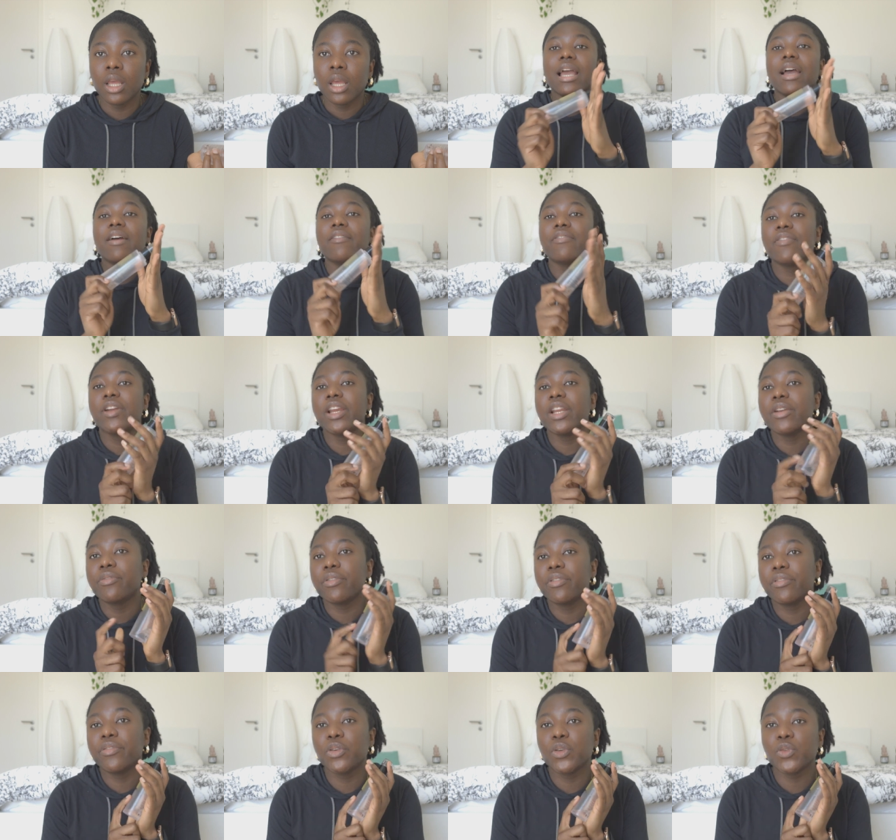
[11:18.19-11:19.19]
I have read
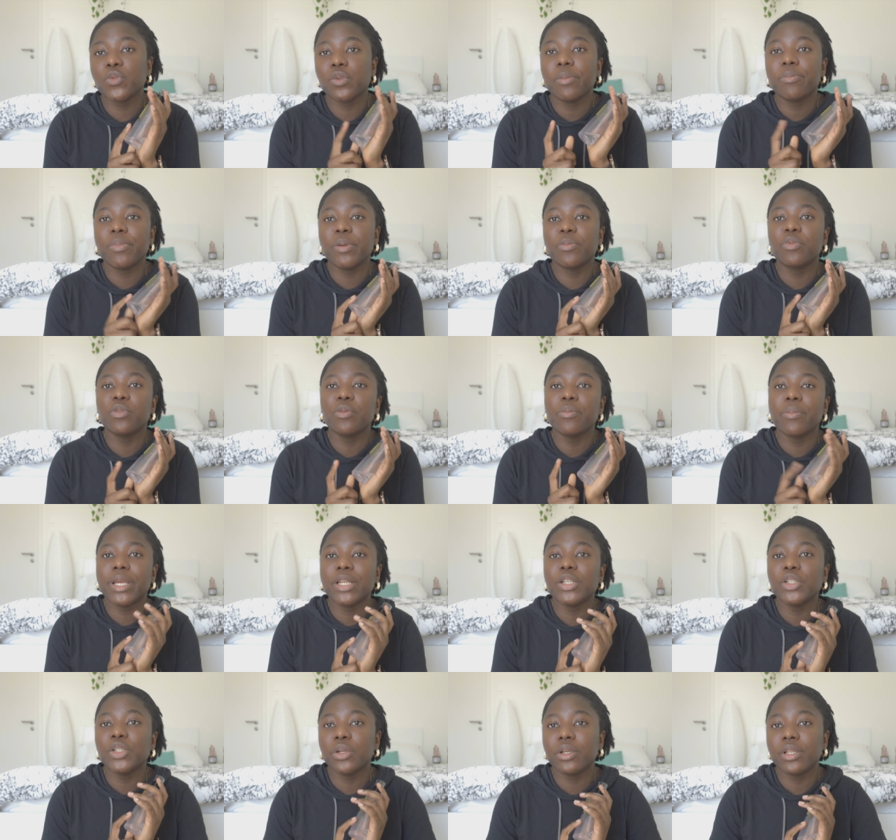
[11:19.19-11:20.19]
reviews where people
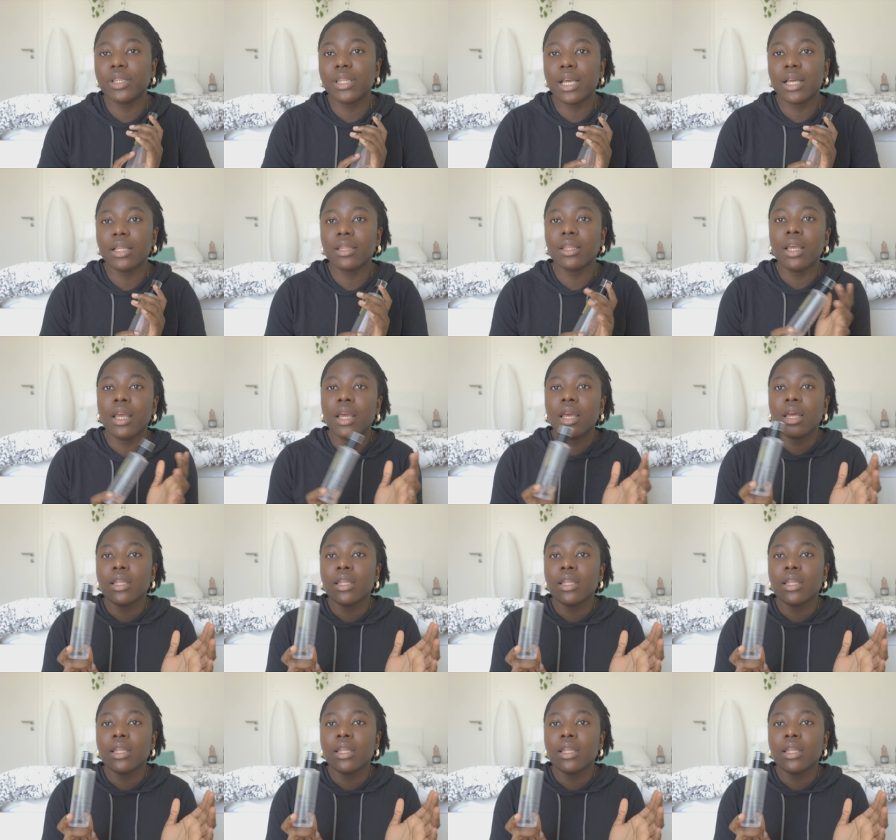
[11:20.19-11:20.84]
mention that